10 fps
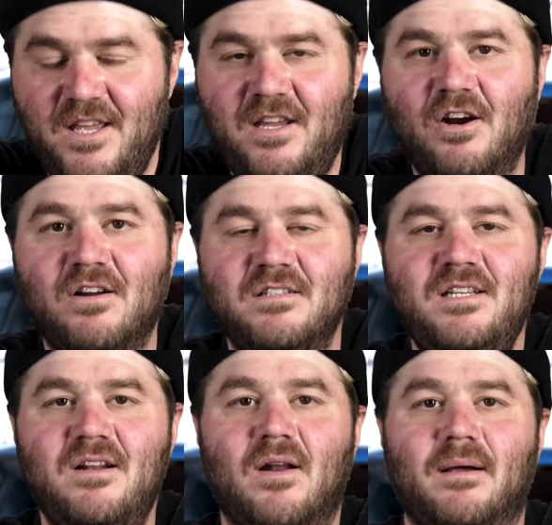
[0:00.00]
You girls,
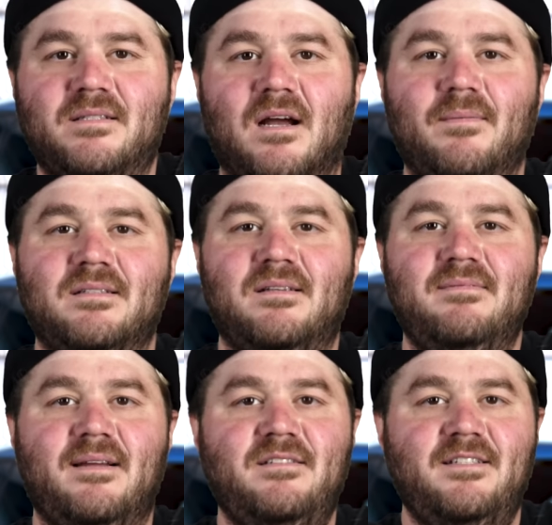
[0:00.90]
you know what I'm talking about.
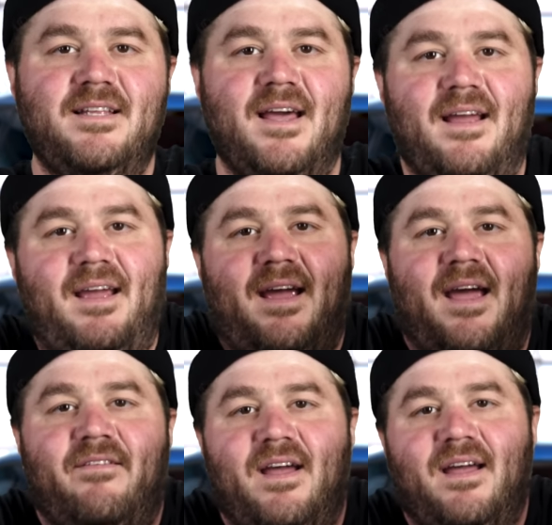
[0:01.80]
Sometimes you just gotta
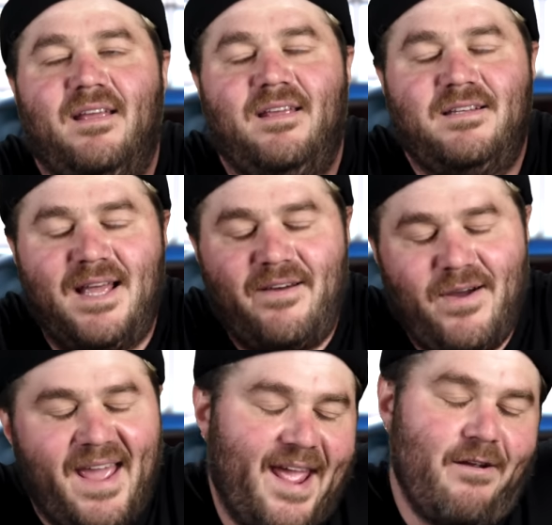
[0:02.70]
have a, you just have
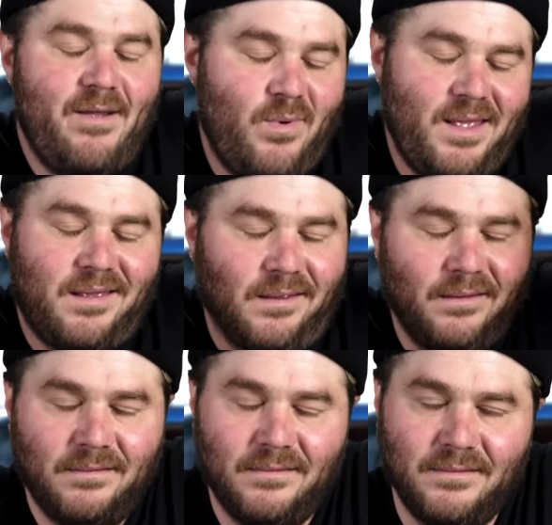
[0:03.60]
a hairy week.